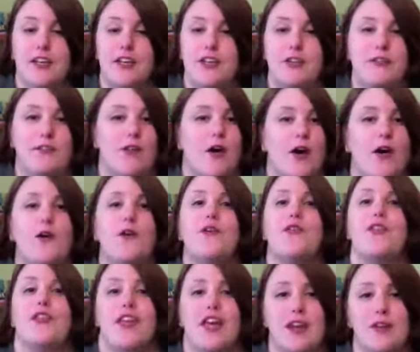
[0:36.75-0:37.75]
You know,
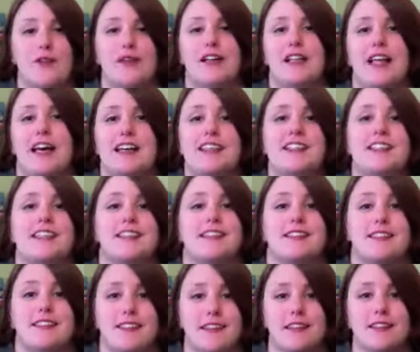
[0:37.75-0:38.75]
they realize
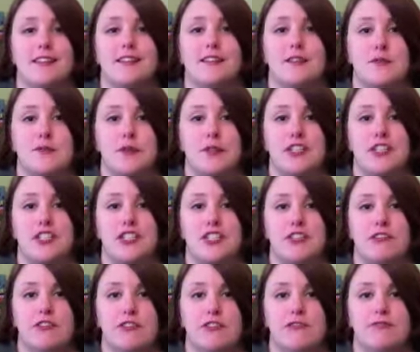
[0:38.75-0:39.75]
it sucks as much as
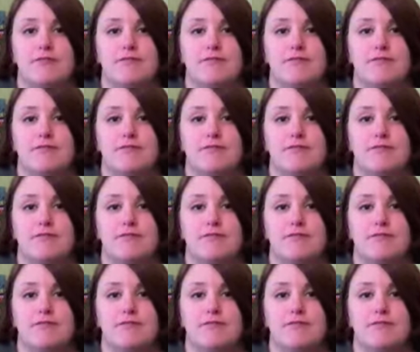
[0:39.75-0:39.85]
you do.